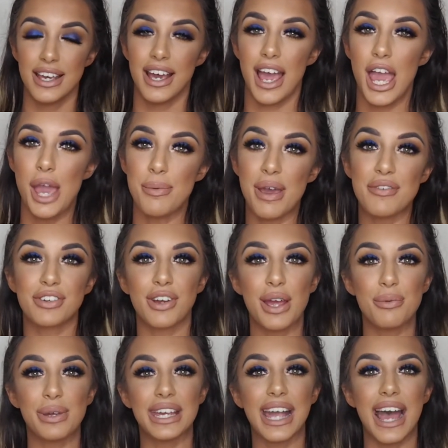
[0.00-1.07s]
I hope you have a great
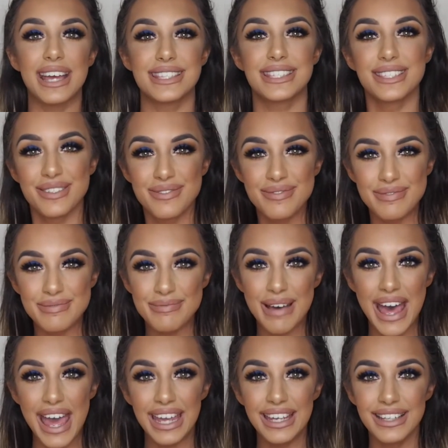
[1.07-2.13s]
week, guys.
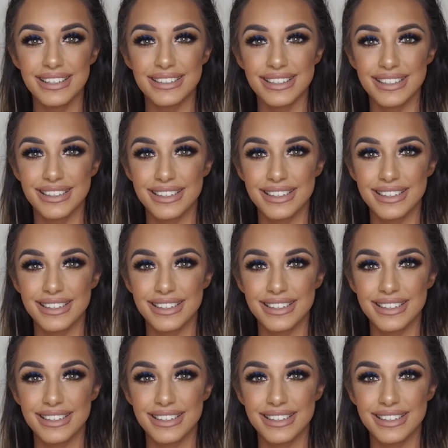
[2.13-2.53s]
Bye!